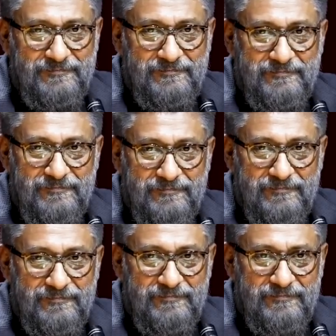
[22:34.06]

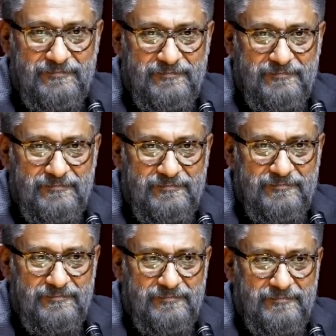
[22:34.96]

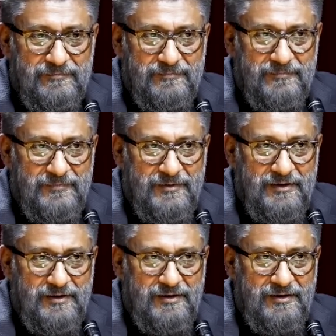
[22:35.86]
(silence)